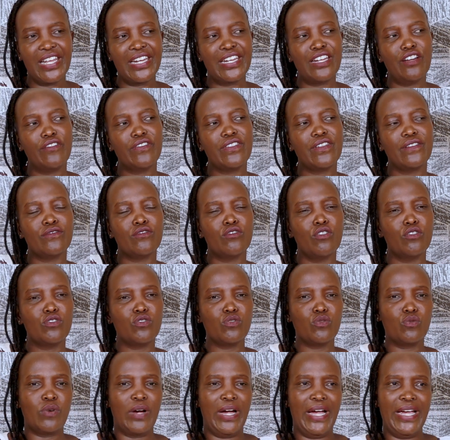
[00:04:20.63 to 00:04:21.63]
and now they've
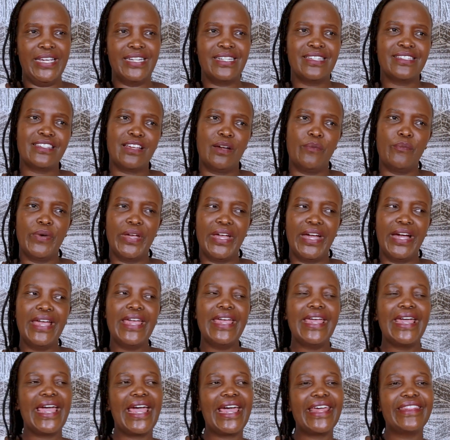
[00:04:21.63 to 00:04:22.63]
gone to hide somewhere,
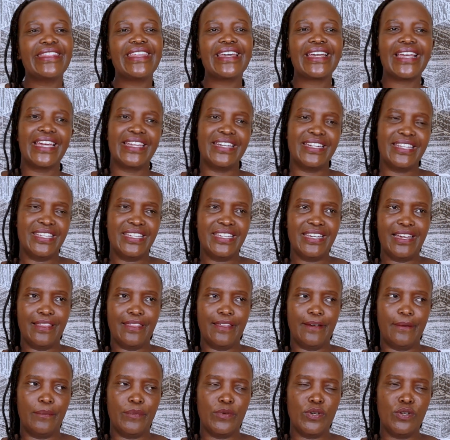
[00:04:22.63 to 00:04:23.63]
and they can hear
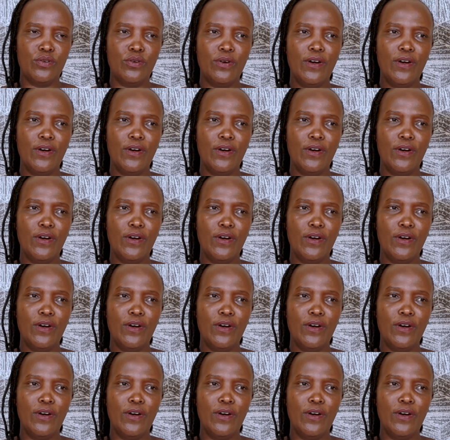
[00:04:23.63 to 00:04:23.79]
them,